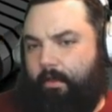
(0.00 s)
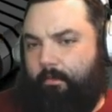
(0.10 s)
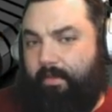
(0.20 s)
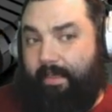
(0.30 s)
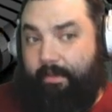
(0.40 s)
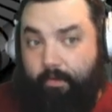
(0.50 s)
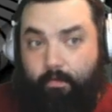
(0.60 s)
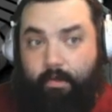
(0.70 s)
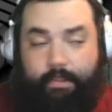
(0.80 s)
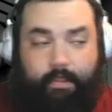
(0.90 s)
play
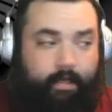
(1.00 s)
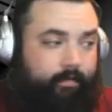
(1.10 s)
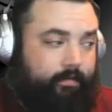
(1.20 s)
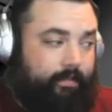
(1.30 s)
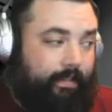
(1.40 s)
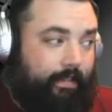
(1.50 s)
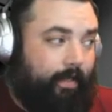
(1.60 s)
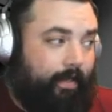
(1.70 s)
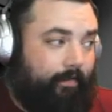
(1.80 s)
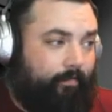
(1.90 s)
newer titles that they'll
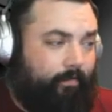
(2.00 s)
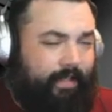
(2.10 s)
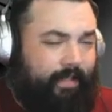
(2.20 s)
have for it.